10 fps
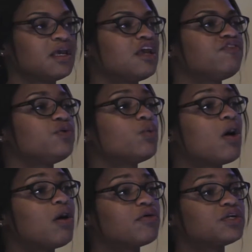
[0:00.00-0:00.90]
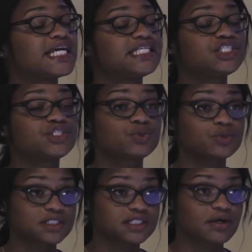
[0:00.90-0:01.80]
If you are on a
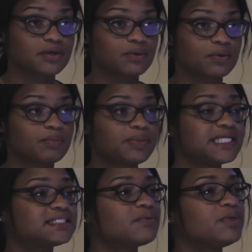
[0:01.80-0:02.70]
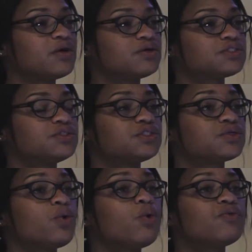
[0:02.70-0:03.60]
short cycle, please can we ask you to
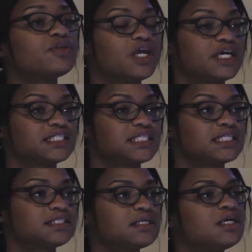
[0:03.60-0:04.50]
call the nurses